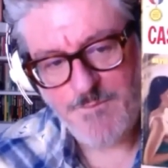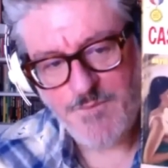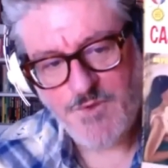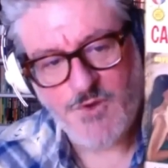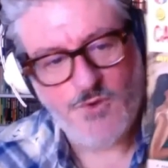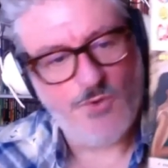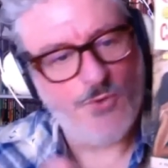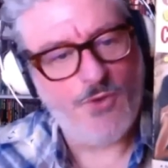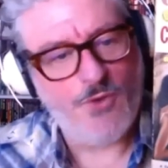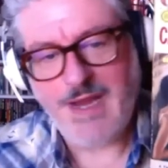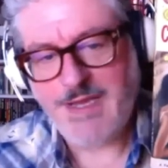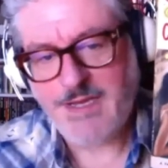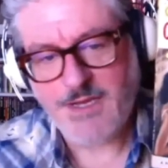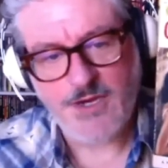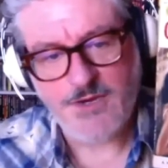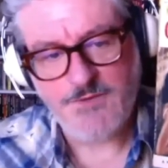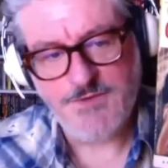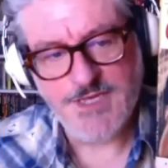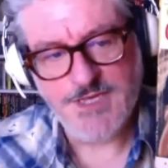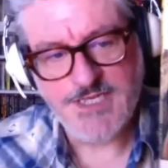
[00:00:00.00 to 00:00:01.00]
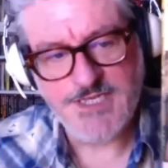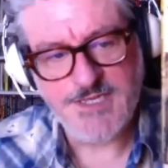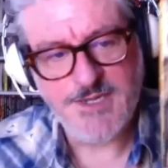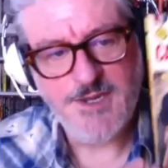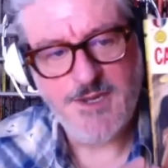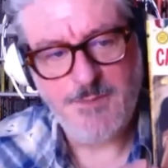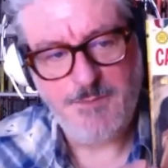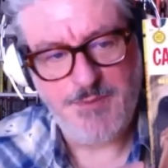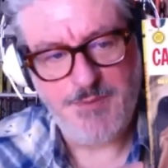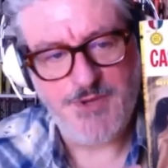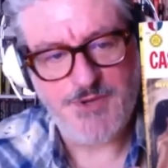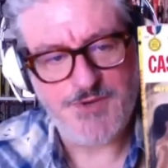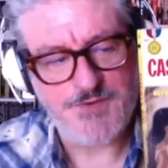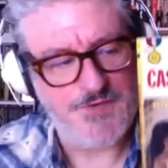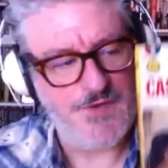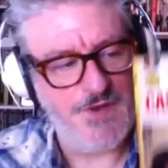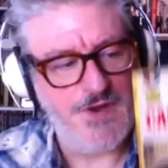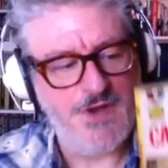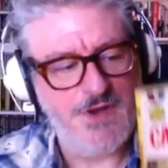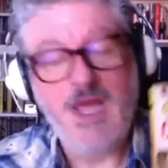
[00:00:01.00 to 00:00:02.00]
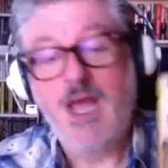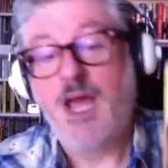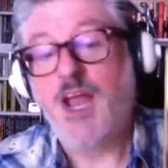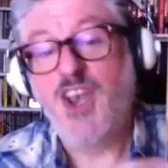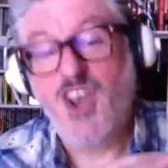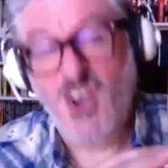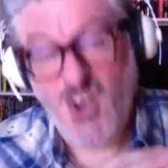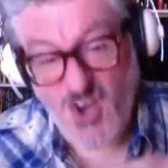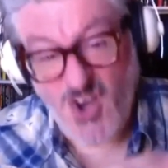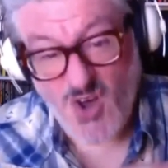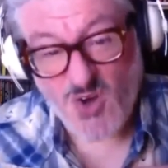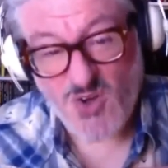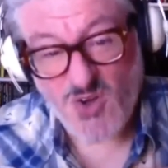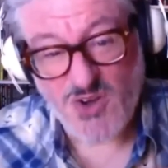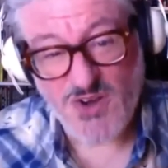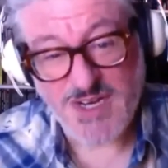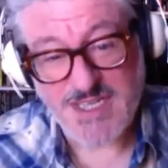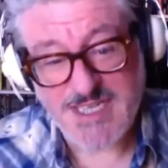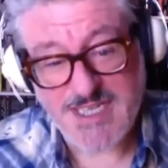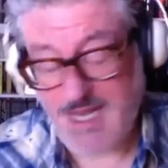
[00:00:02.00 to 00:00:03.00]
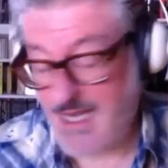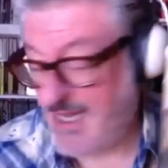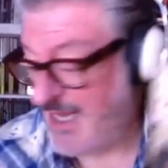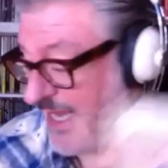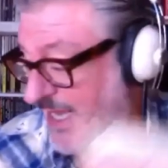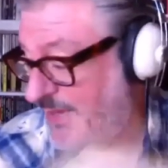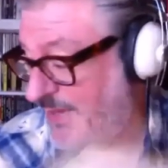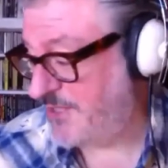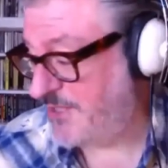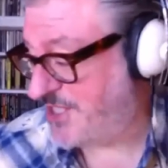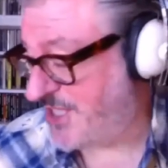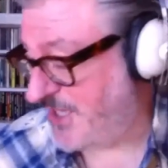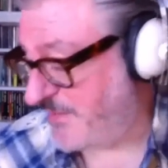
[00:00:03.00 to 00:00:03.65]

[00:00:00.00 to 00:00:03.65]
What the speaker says: Great covers, beautiful. Not going to tell you how much I